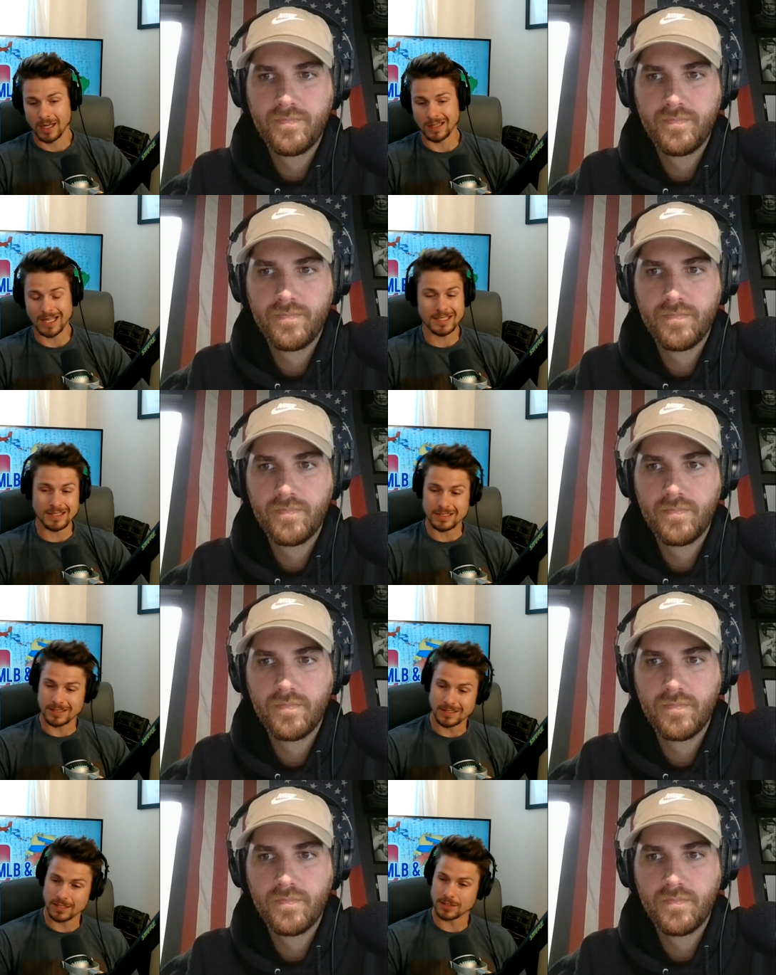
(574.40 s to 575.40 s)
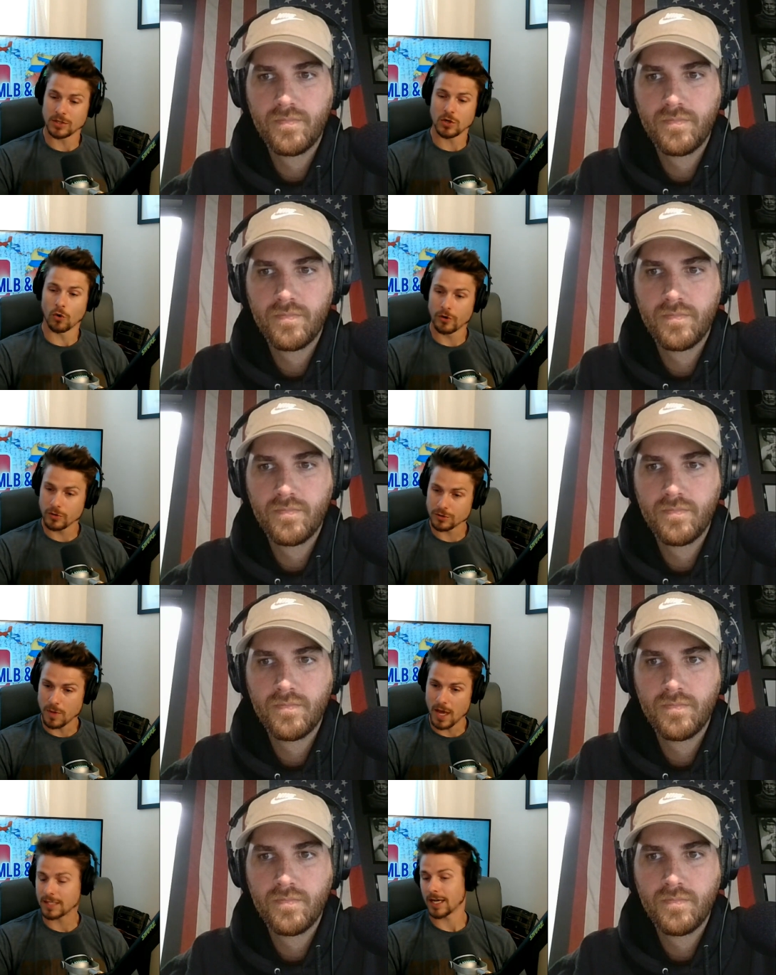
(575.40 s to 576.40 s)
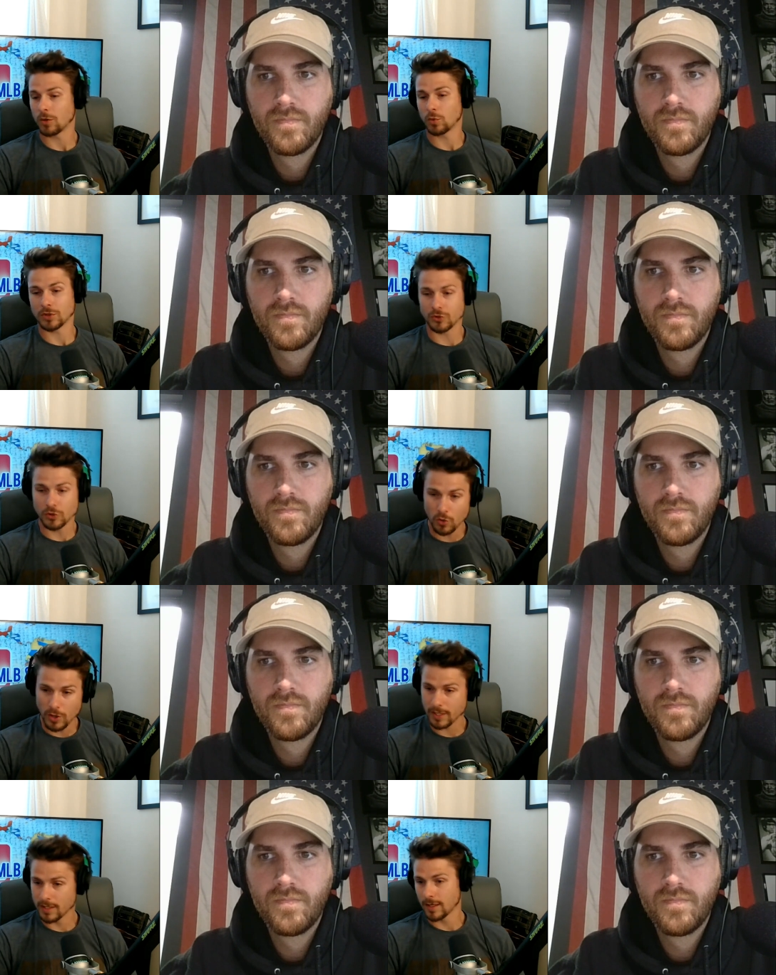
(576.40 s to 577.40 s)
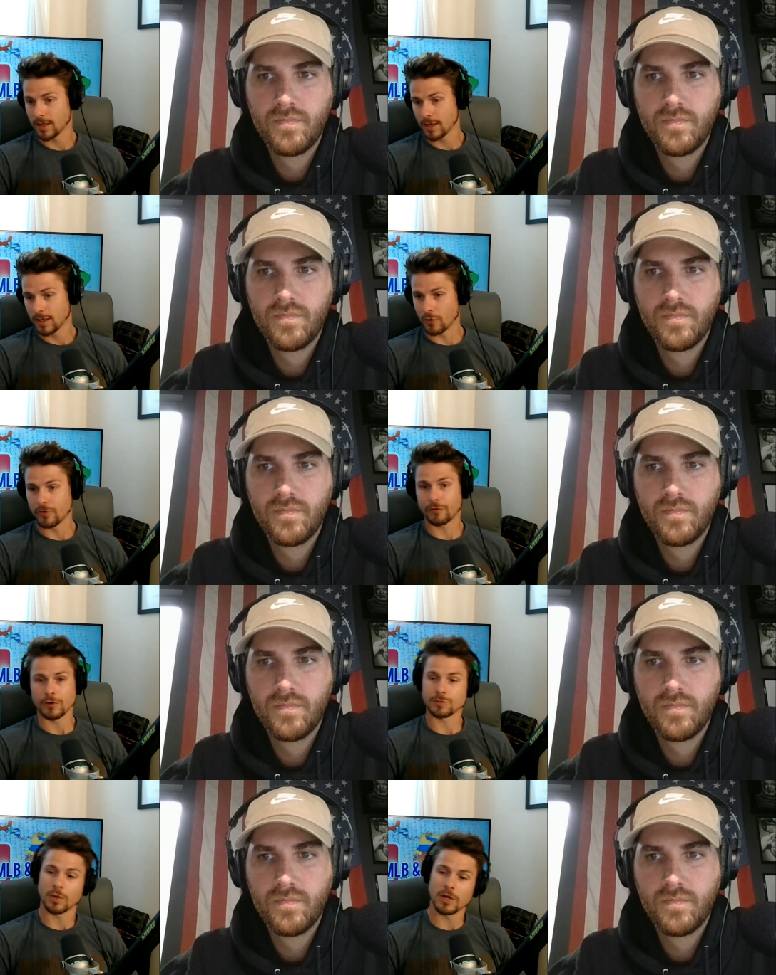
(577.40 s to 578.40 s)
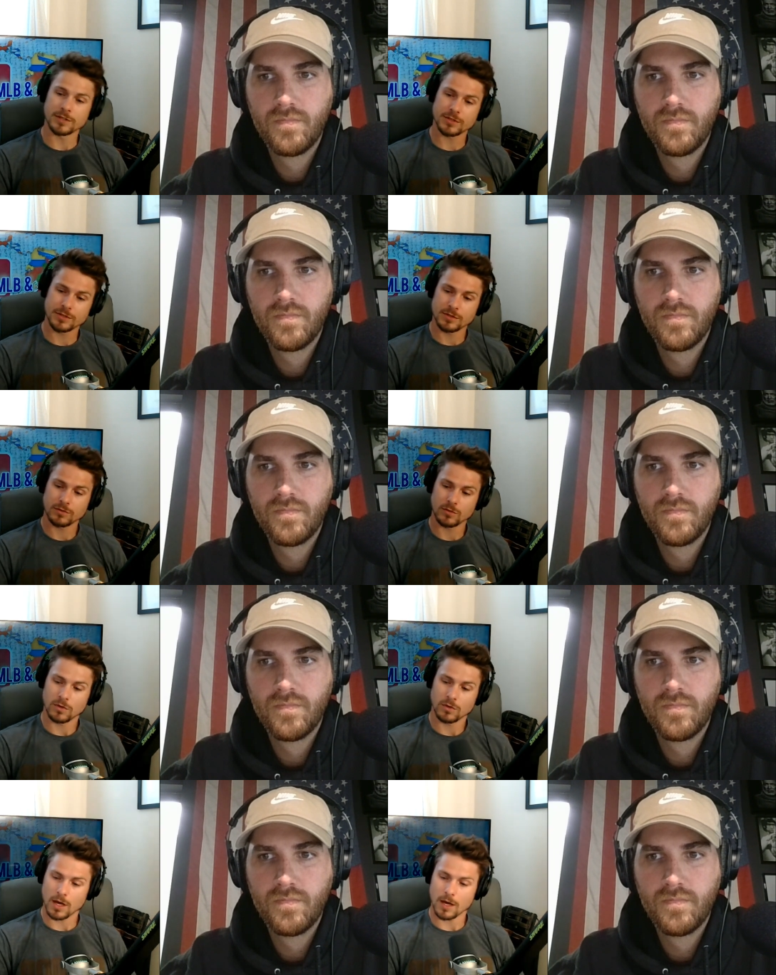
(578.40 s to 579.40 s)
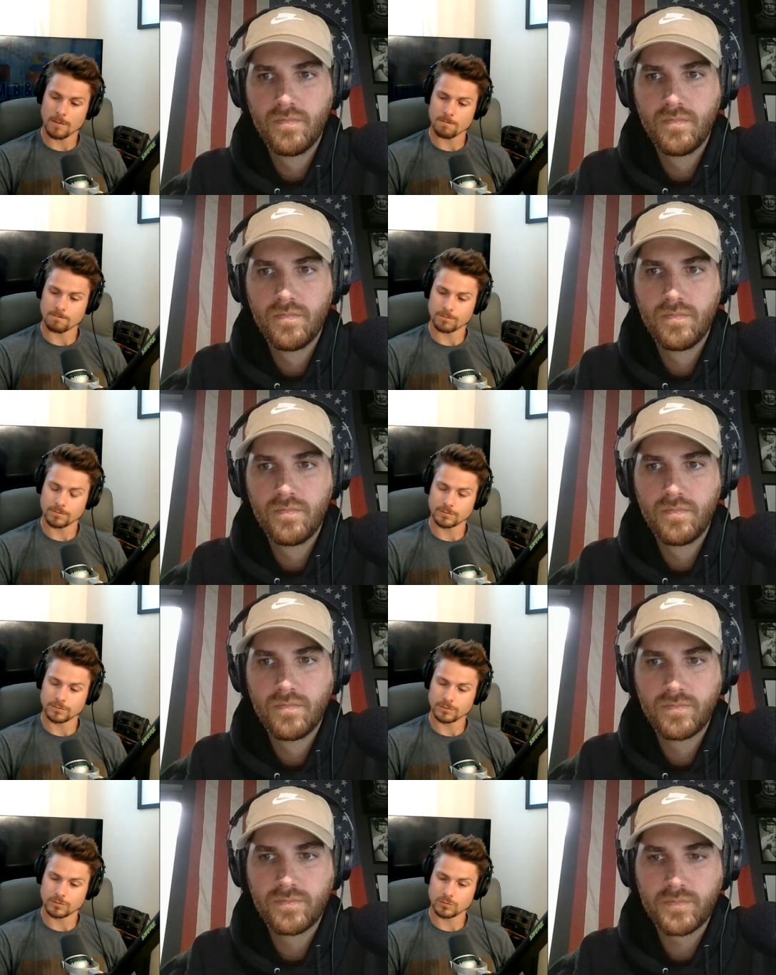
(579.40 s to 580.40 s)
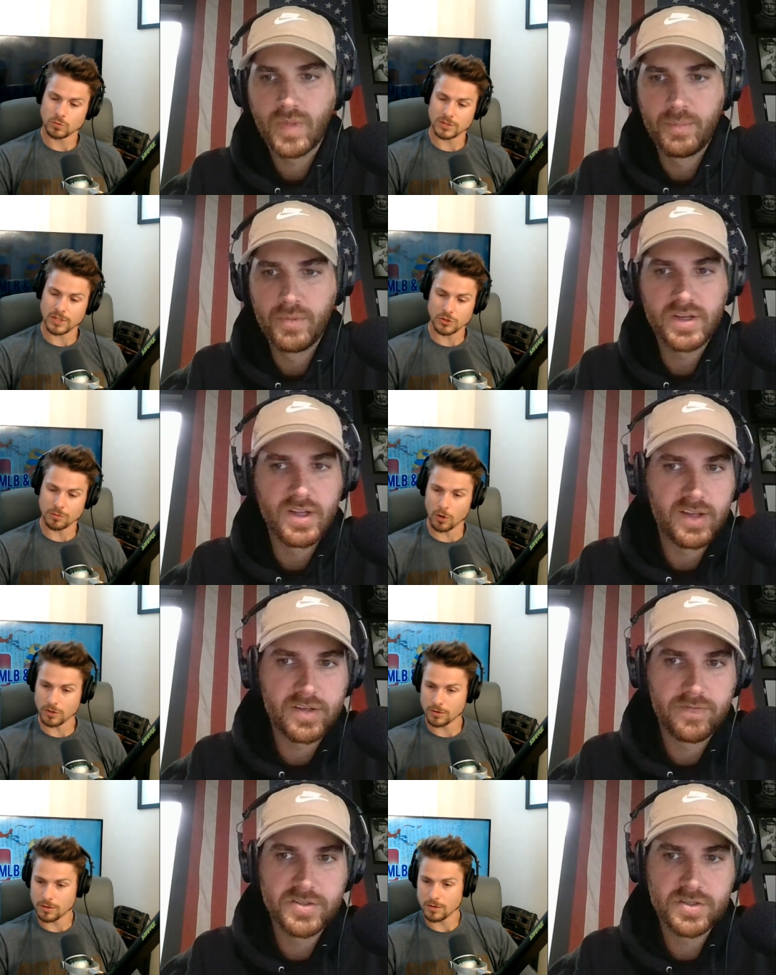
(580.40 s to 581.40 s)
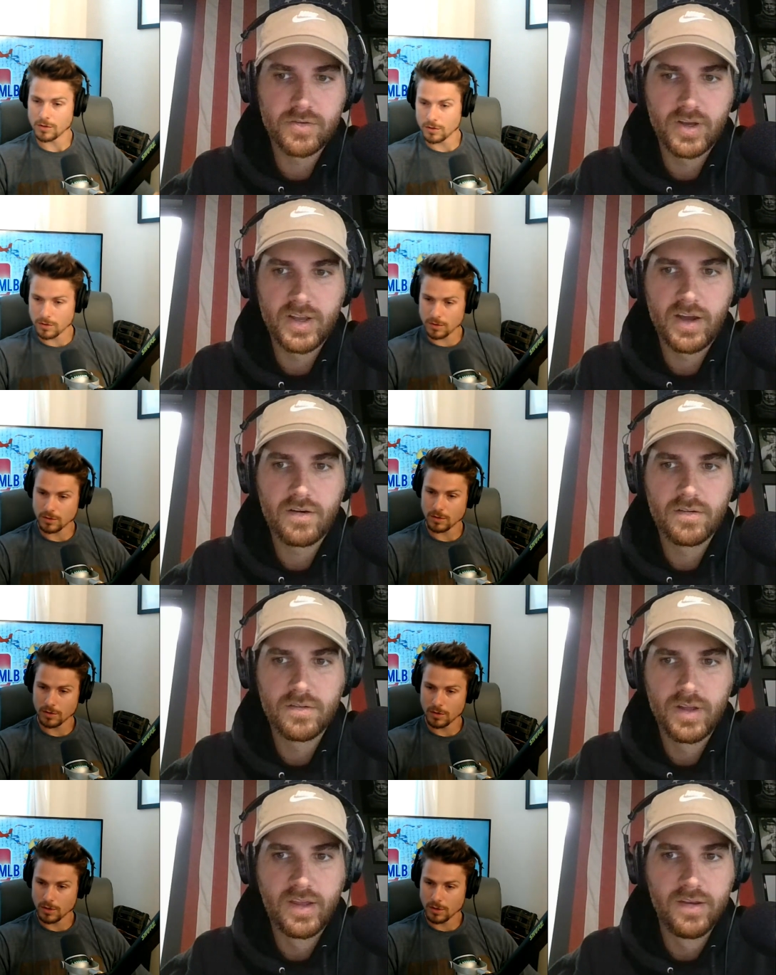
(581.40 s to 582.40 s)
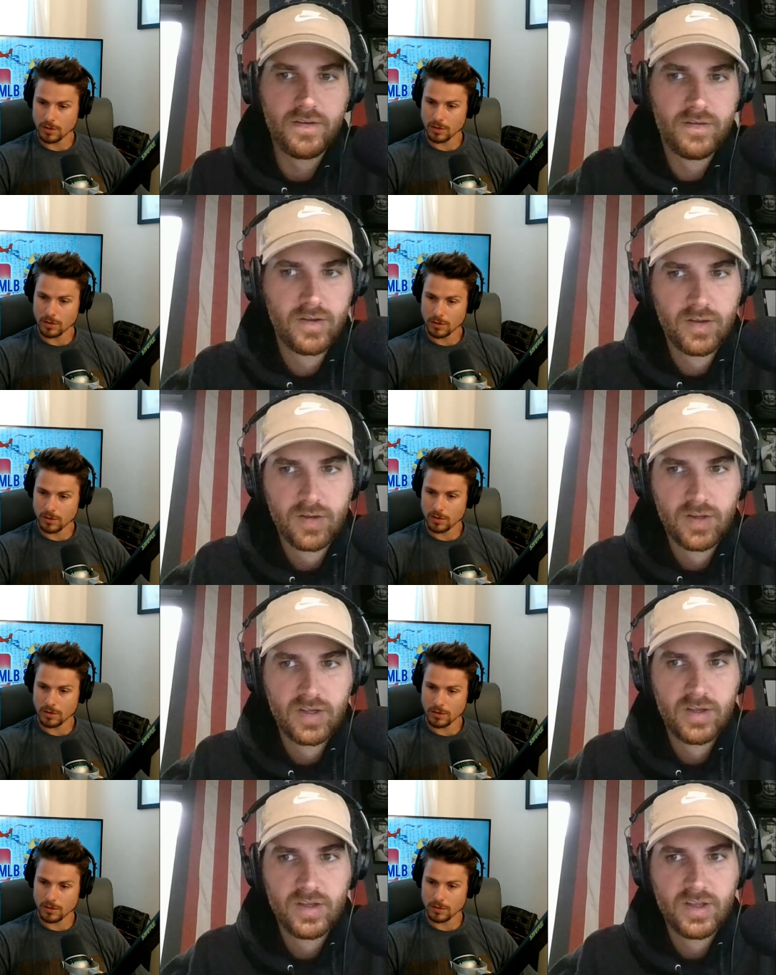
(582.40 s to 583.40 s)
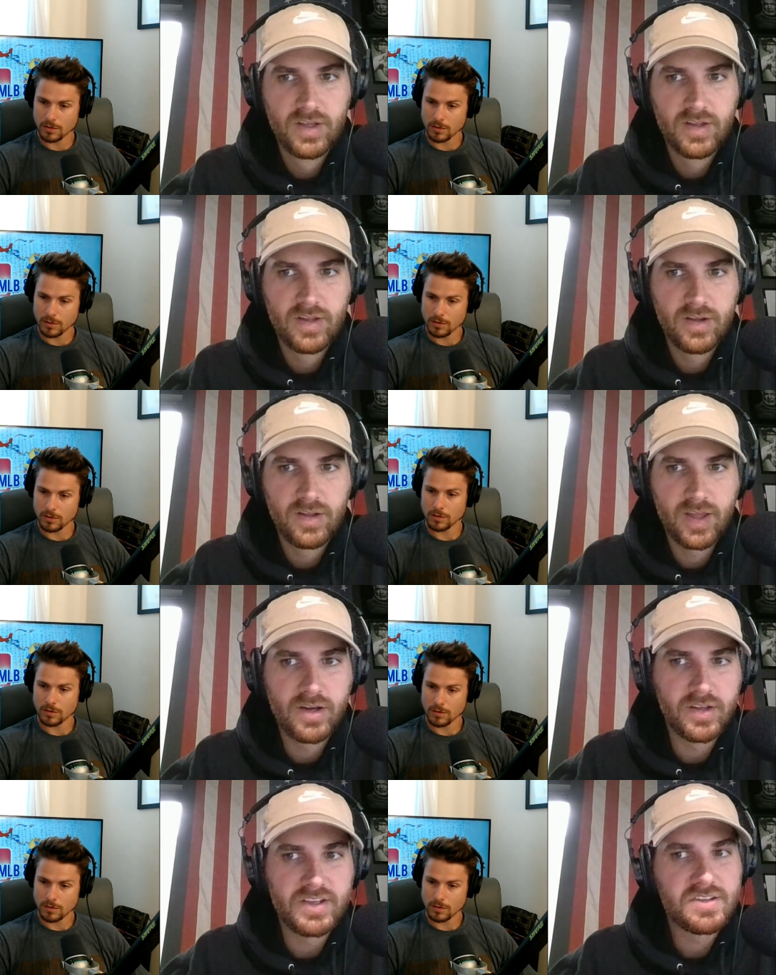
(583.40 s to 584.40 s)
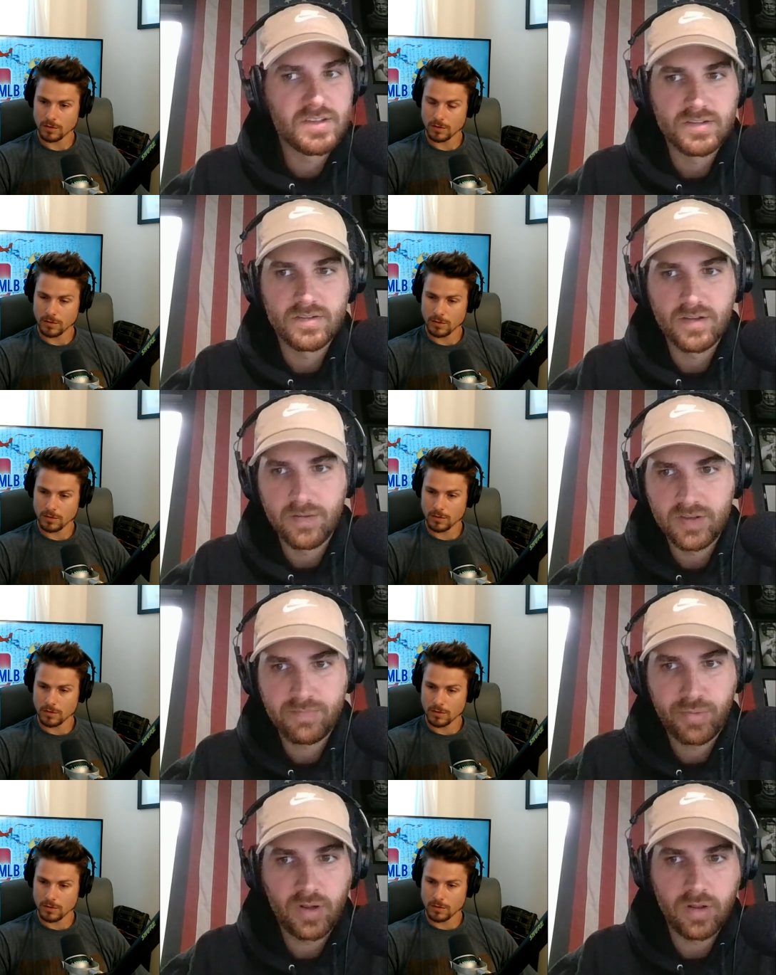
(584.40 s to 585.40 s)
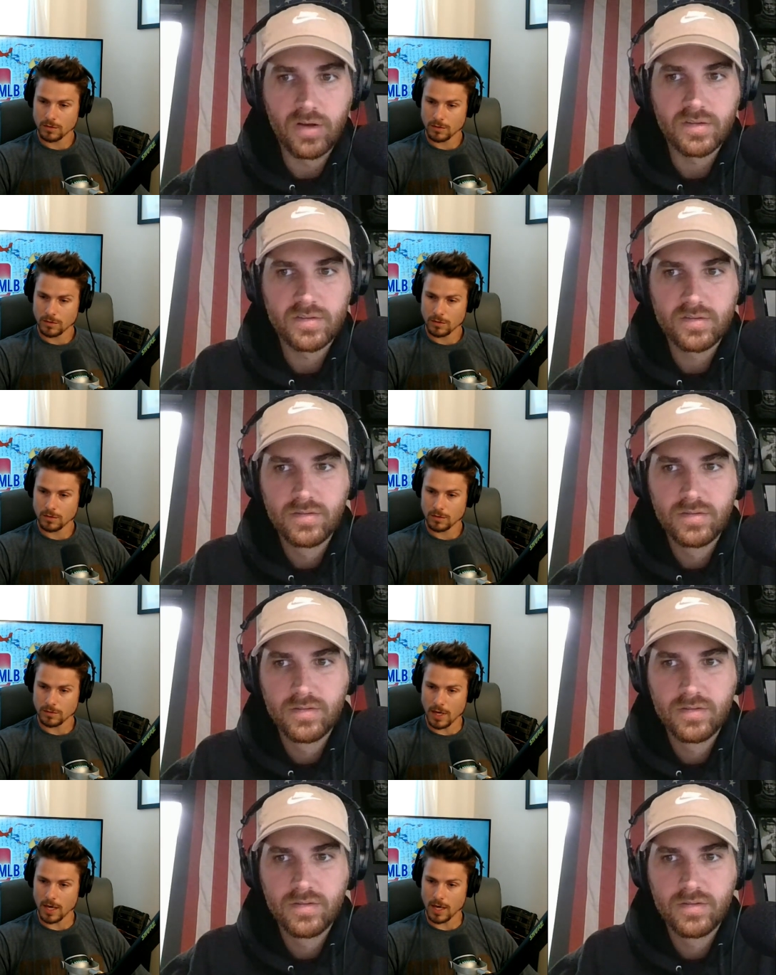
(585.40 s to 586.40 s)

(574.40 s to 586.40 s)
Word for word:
Speaker 1: a lot to the success of the Orioles, man. Kind of what they're doing. They're in first place. Um,
Speaker 2: was actually I'm looking at that division right now, and AL East is uh, it's pretty close. Yeah,